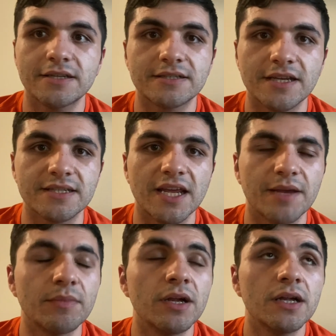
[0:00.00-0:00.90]
say his
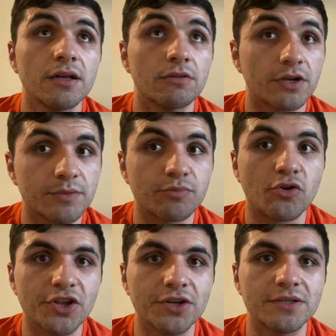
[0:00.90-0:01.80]
name. Looking
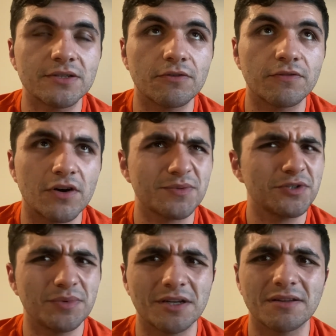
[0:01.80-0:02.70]
pretty good so far, especially
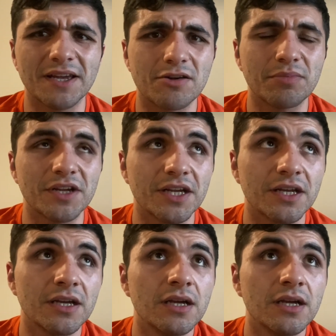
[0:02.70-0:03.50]
being a later pick.